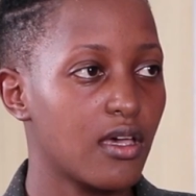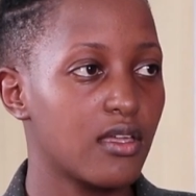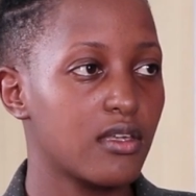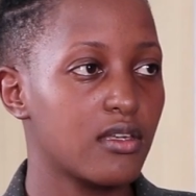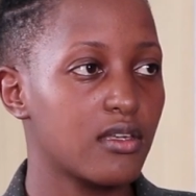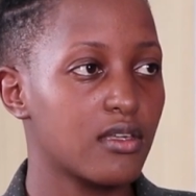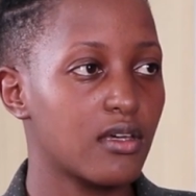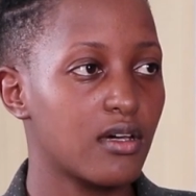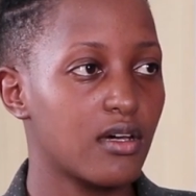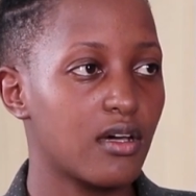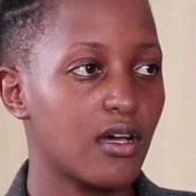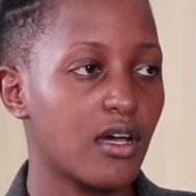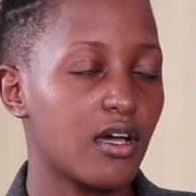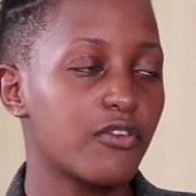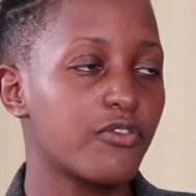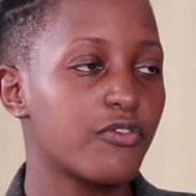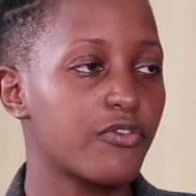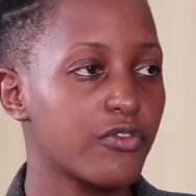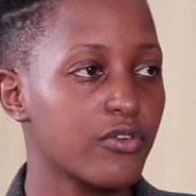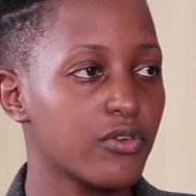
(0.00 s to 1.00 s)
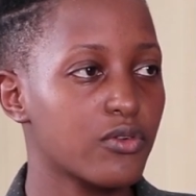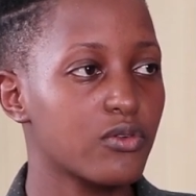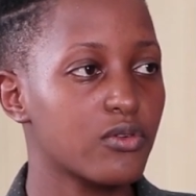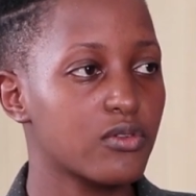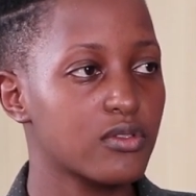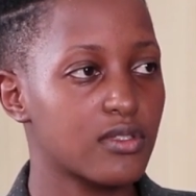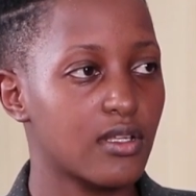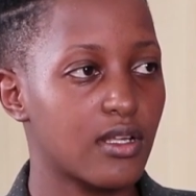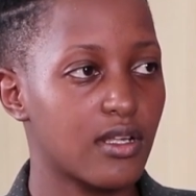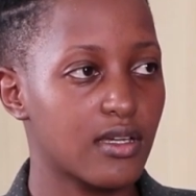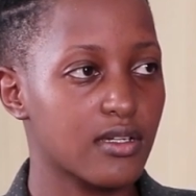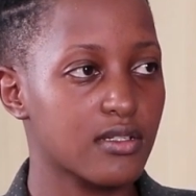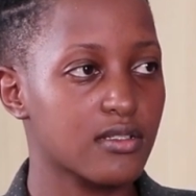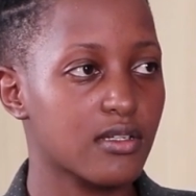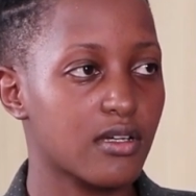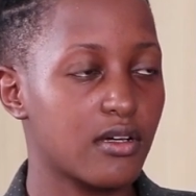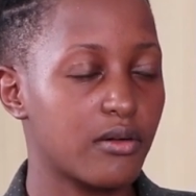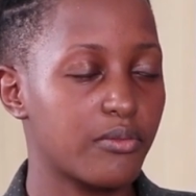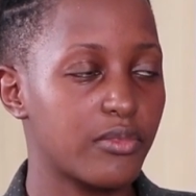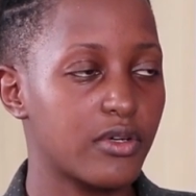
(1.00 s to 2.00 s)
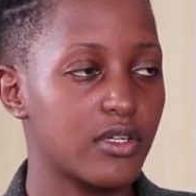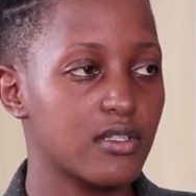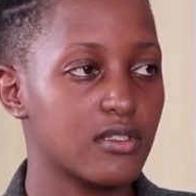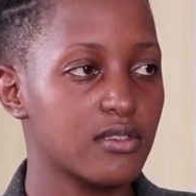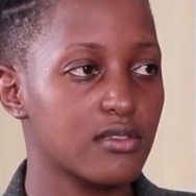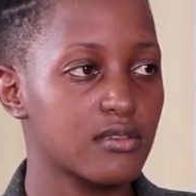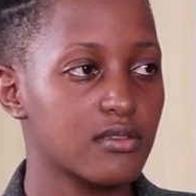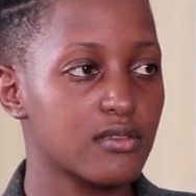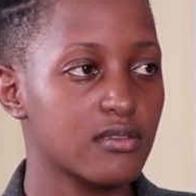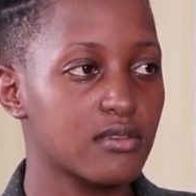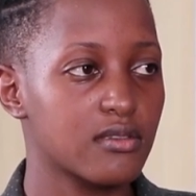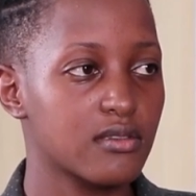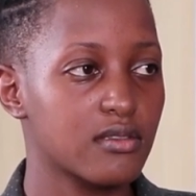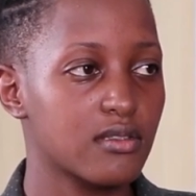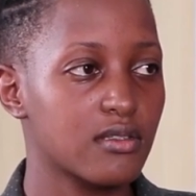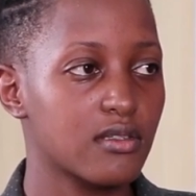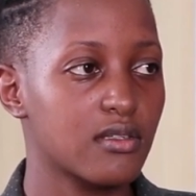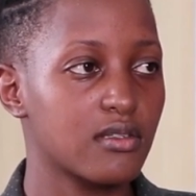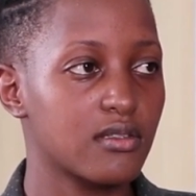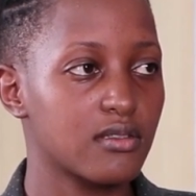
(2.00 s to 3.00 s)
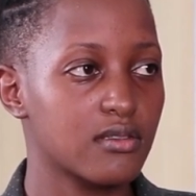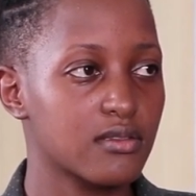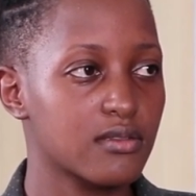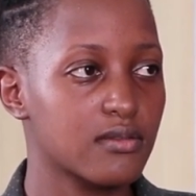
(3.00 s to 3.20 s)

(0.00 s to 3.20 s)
and a few select companies. So are